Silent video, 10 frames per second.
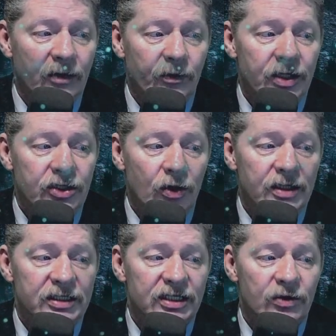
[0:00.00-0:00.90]

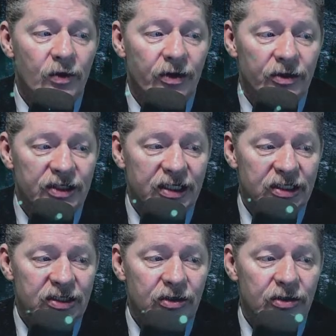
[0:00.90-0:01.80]
rejoices with her
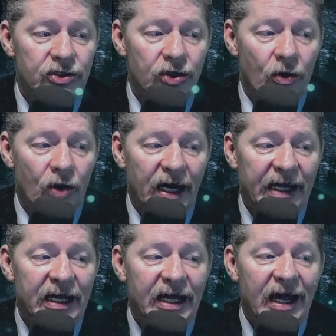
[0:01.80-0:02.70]
sister
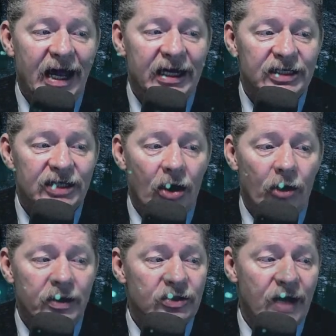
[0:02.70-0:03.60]
joy and is
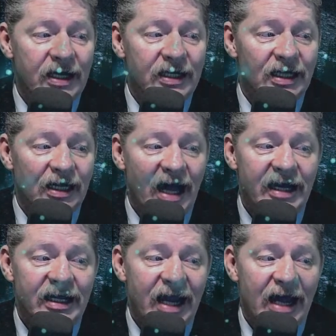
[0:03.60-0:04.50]
always ready to light
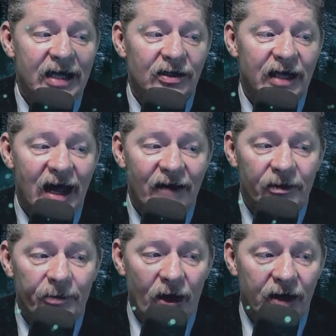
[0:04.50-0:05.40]
a candle and have a
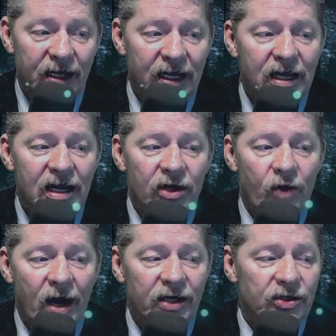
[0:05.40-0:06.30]
party.
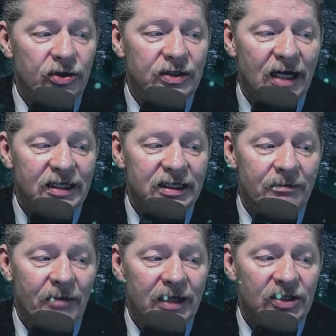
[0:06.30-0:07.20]
Gratitude doesn't
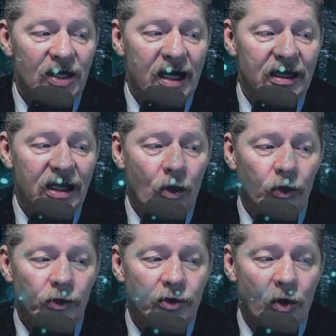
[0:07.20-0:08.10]
much like the
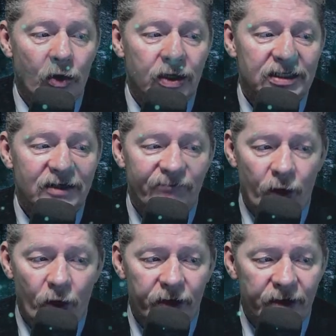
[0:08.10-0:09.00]
old cronies of
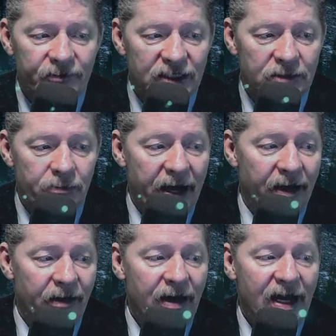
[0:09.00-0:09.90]
boredom,
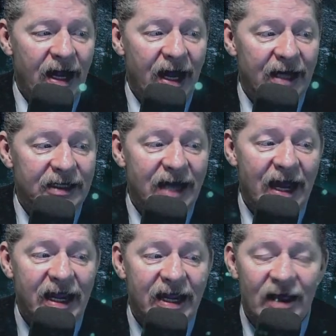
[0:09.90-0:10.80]
despair, and
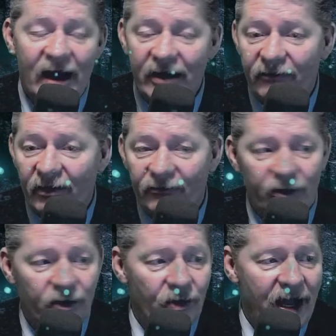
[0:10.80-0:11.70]
taking life for
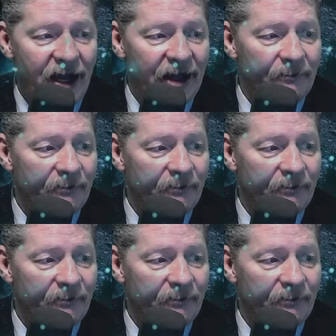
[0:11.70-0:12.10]
granted.